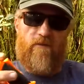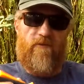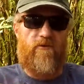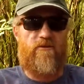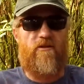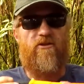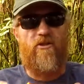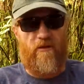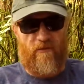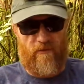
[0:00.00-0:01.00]
First, the
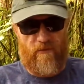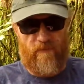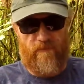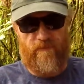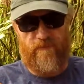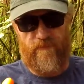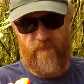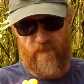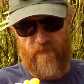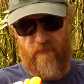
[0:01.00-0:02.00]
sheath.
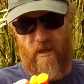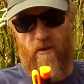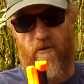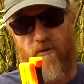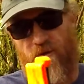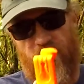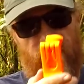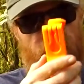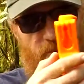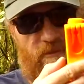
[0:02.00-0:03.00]
Now, in
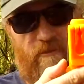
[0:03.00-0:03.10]
another